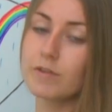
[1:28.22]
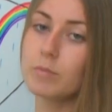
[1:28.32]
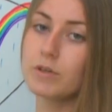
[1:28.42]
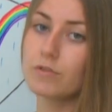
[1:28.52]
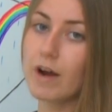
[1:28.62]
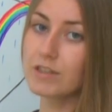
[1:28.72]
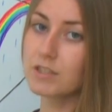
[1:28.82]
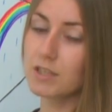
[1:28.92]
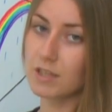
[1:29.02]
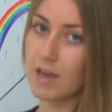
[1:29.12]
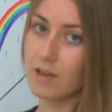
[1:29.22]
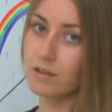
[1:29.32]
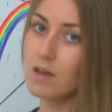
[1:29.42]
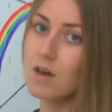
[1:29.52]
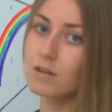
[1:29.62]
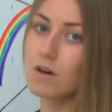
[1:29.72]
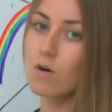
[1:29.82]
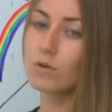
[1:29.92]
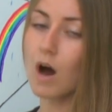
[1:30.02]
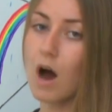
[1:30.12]
will be refracted again,
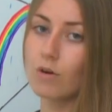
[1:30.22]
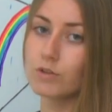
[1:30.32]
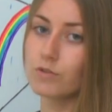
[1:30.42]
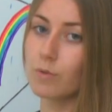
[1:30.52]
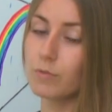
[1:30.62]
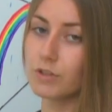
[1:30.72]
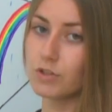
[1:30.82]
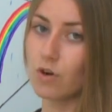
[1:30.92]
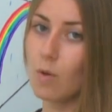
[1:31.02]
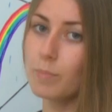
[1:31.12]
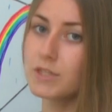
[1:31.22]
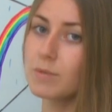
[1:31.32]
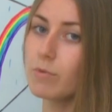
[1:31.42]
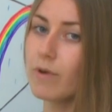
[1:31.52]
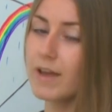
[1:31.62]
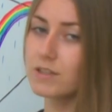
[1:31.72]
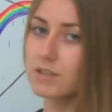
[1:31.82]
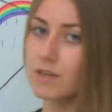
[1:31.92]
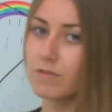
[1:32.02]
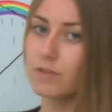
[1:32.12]
go out from the drop,
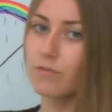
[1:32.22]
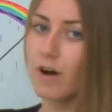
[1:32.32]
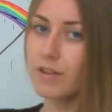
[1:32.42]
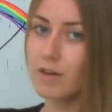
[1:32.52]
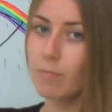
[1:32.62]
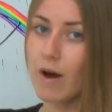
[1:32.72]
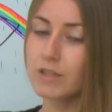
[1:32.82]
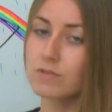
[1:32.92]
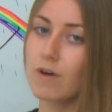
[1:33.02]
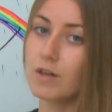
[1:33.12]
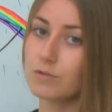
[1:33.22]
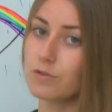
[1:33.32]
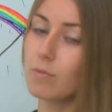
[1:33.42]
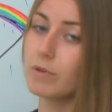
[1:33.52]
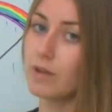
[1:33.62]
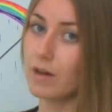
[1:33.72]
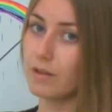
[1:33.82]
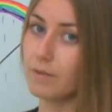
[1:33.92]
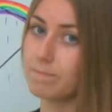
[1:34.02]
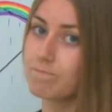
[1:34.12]
separated even farther apart one from
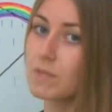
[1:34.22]
another.